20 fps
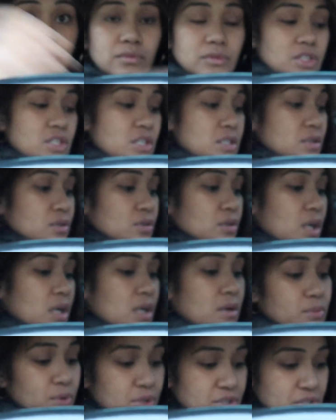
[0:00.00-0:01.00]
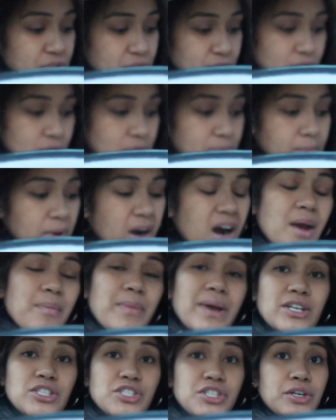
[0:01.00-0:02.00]
It doesn't look like I'm going to the gym.
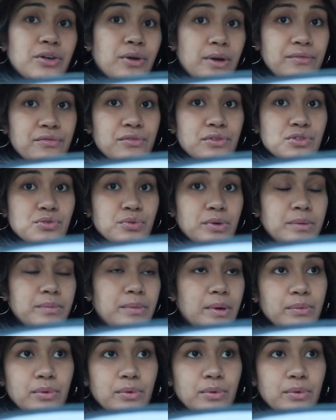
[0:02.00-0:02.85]
I'm actually going for a swim.